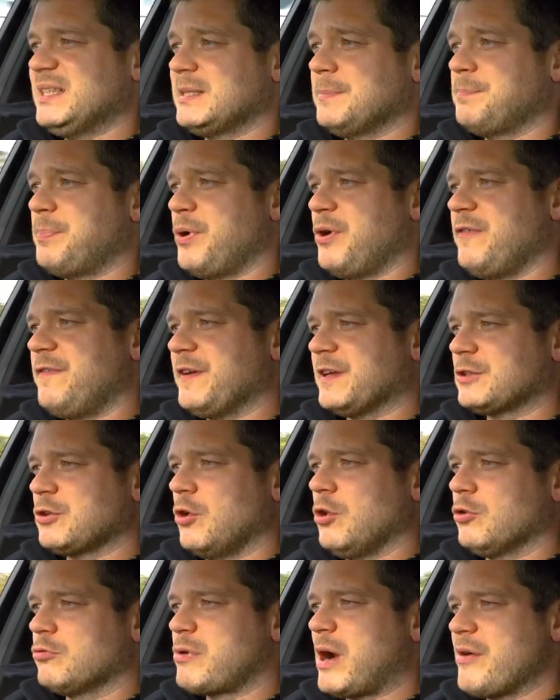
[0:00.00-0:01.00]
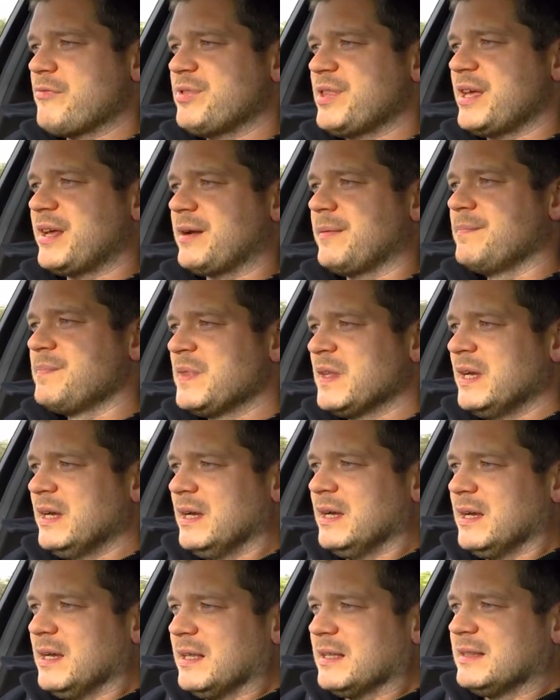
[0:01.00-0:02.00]
it's a perfect all-rounder.
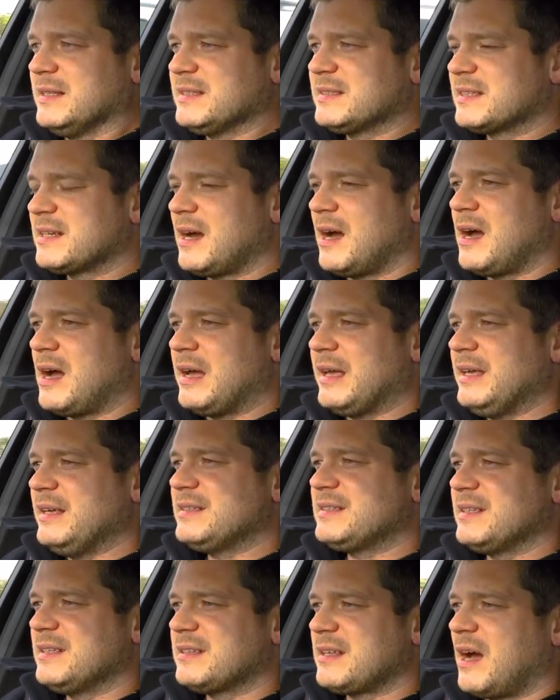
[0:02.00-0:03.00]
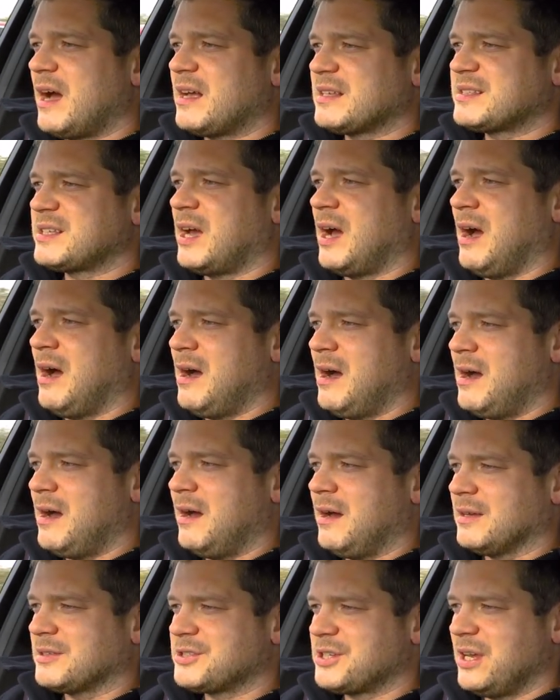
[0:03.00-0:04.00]
This car isn't as
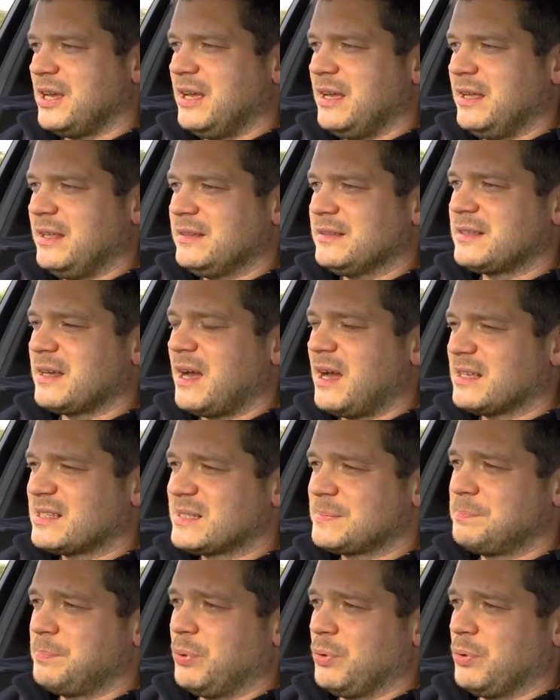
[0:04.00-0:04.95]
harsh and as